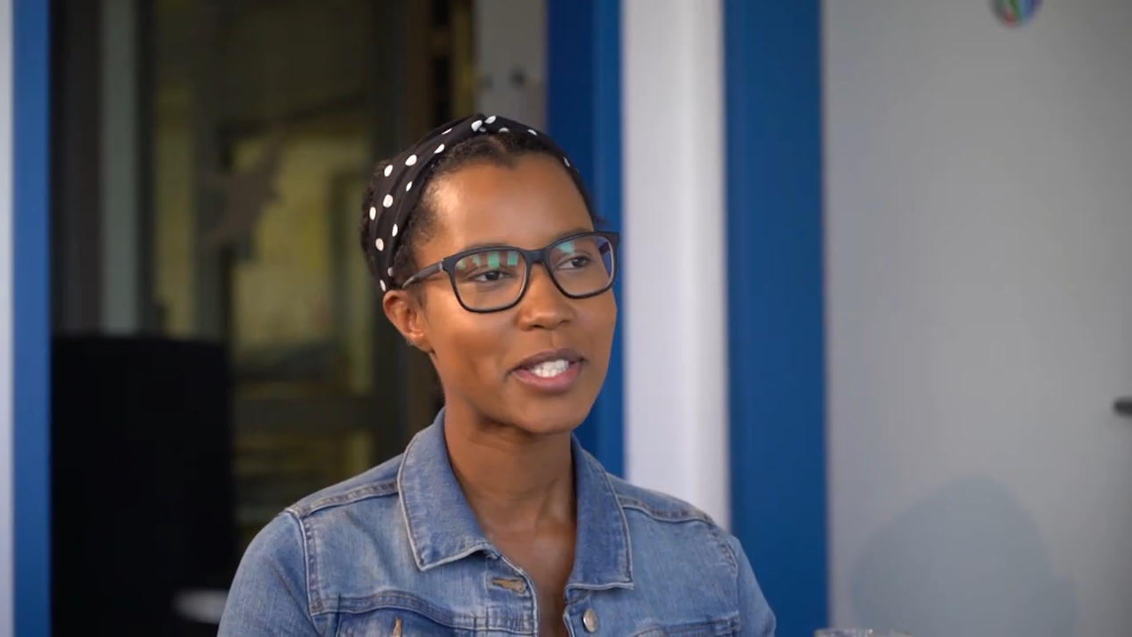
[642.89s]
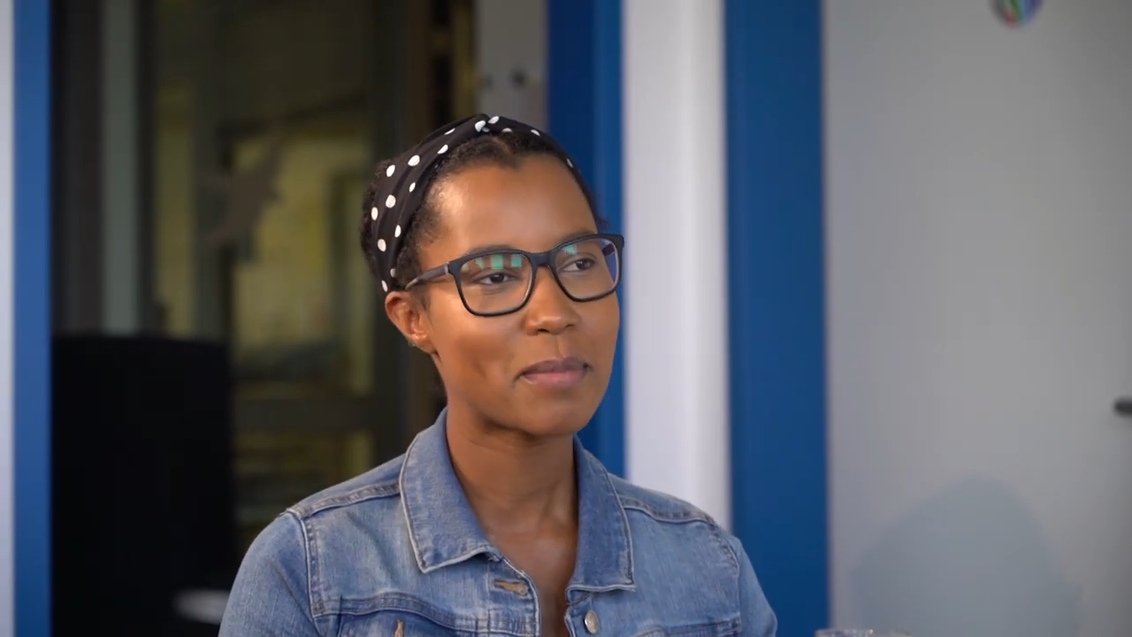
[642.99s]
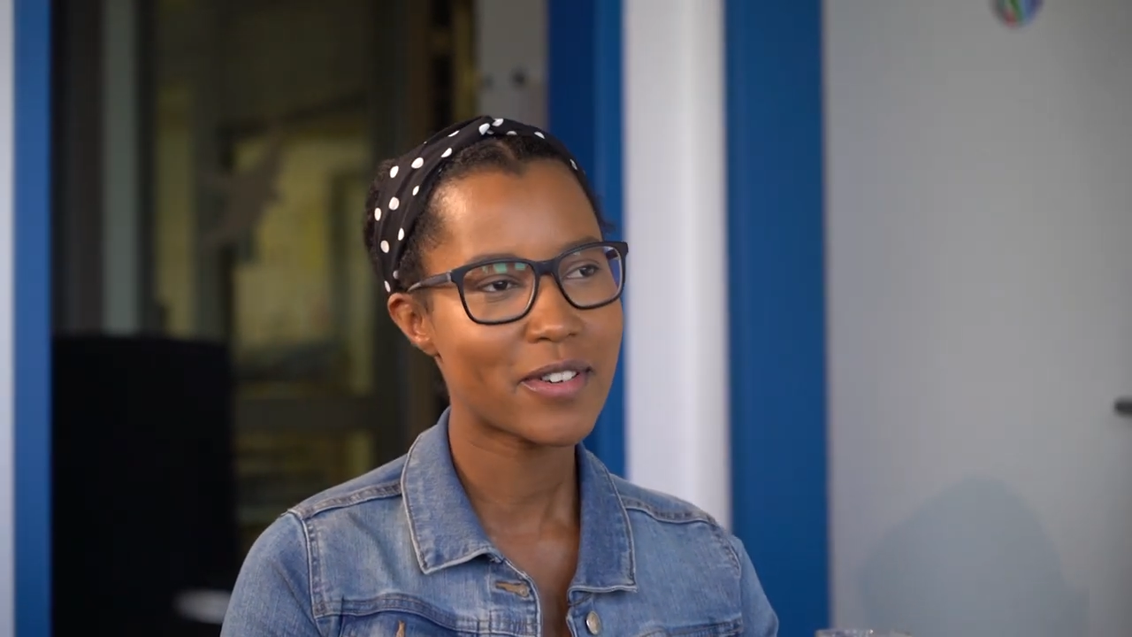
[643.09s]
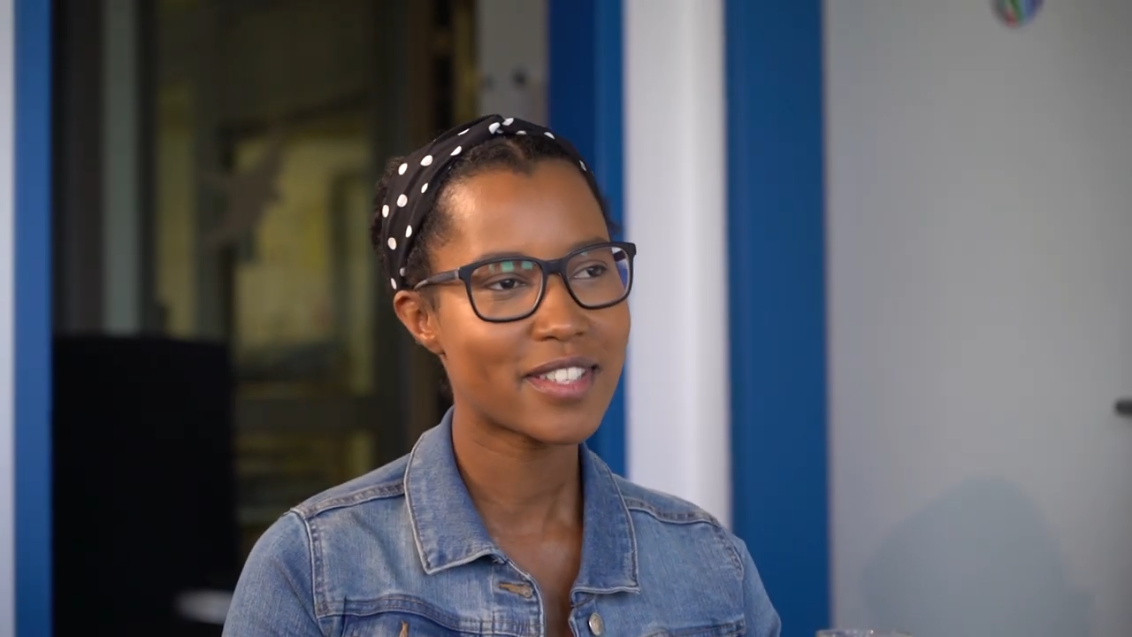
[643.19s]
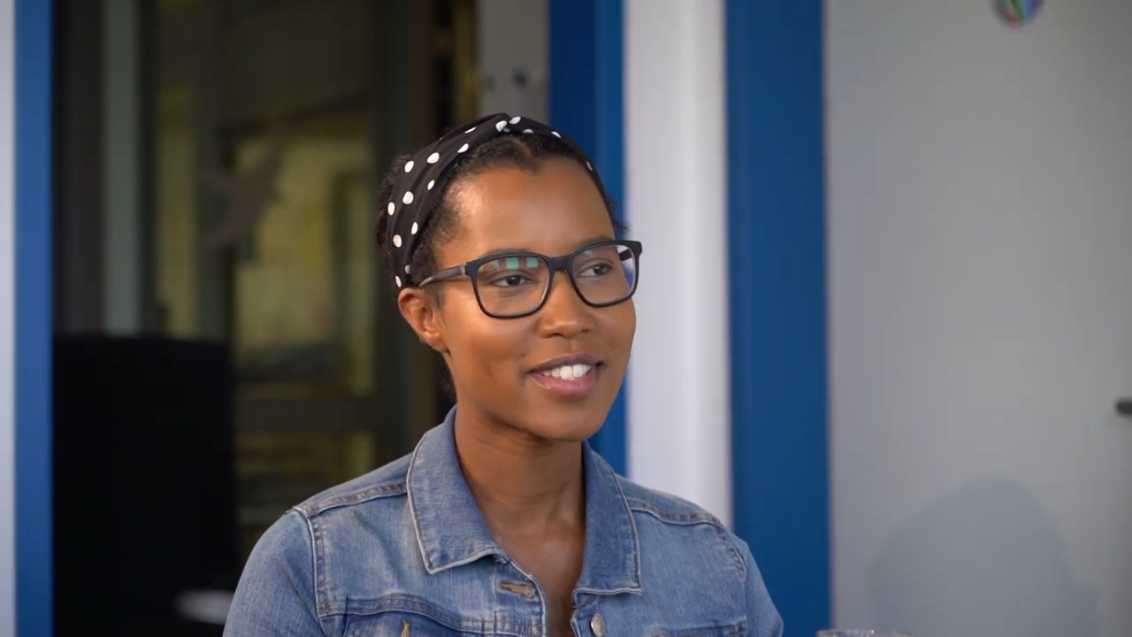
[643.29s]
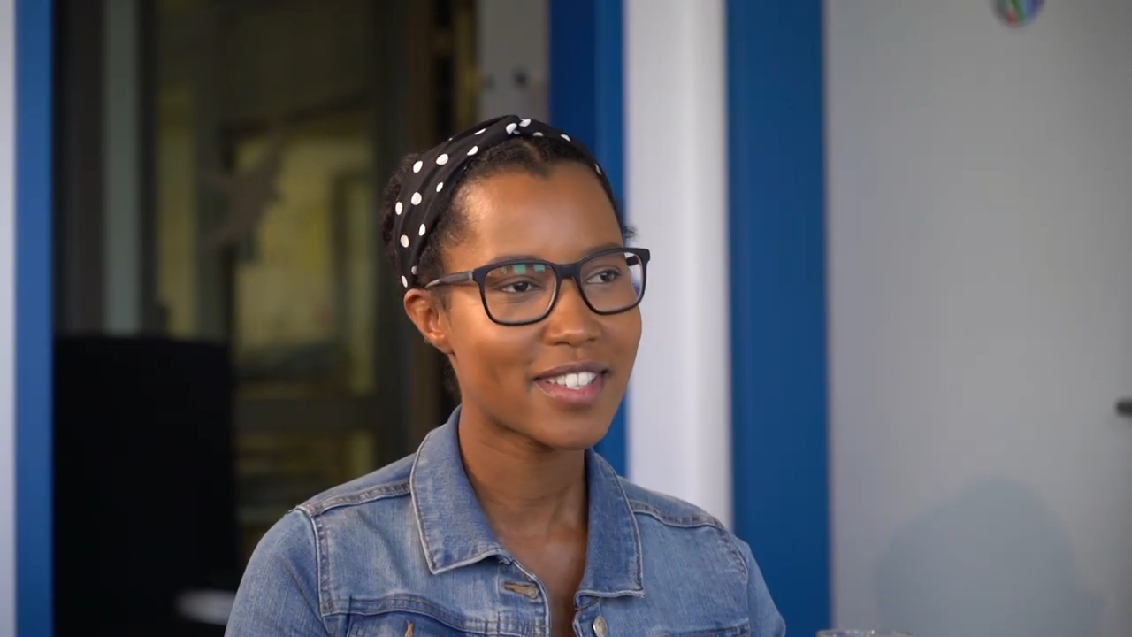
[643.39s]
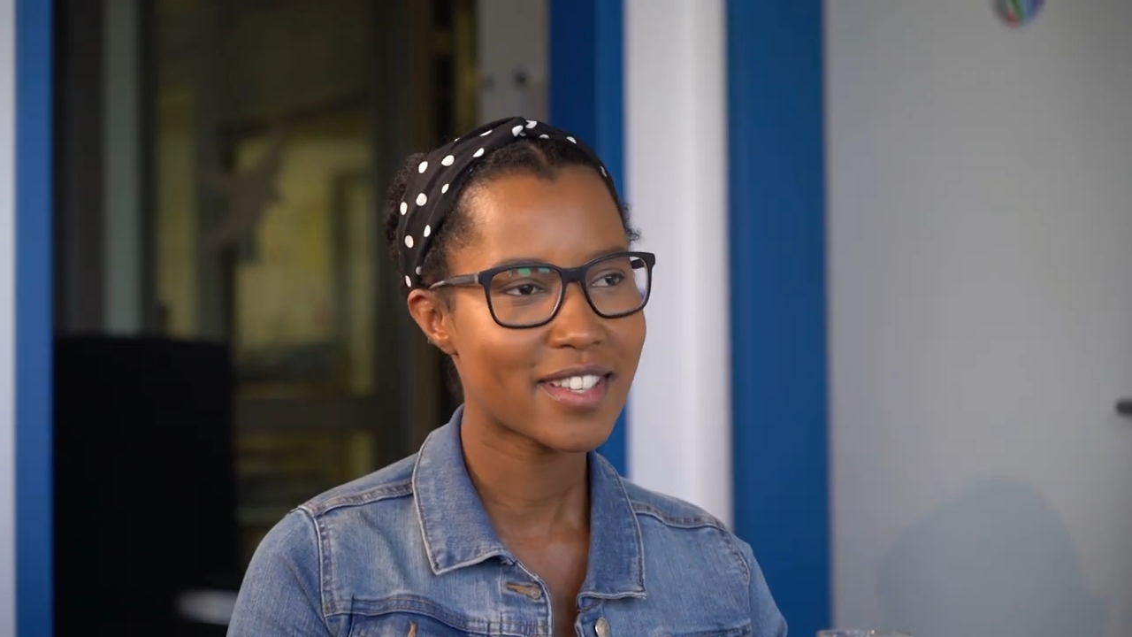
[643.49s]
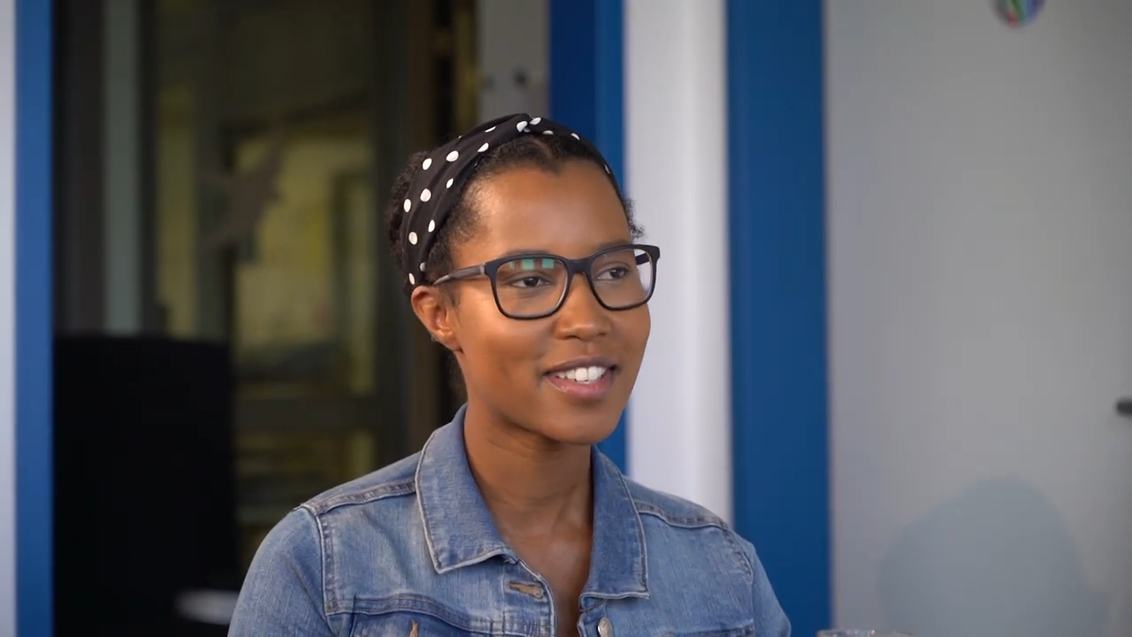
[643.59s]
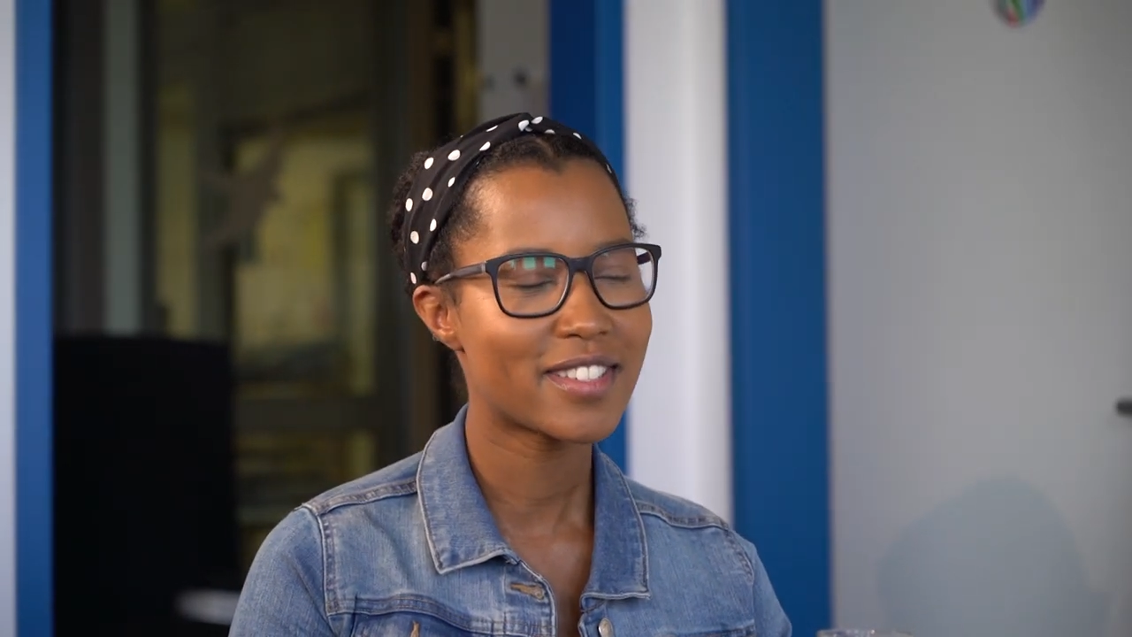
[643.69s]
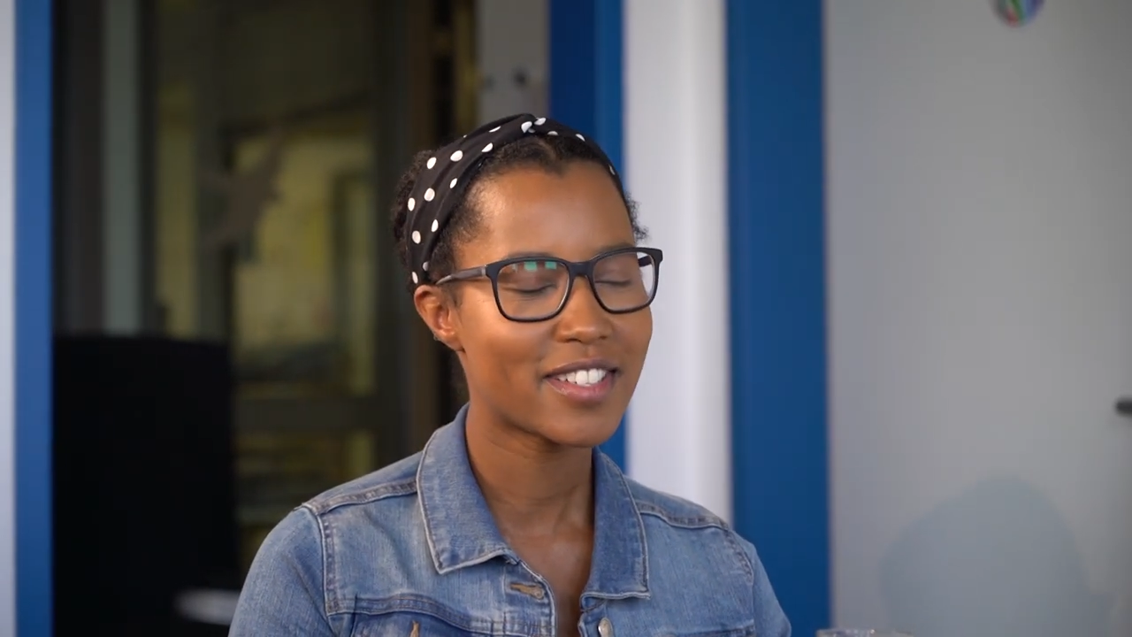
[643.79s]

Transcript: experience in the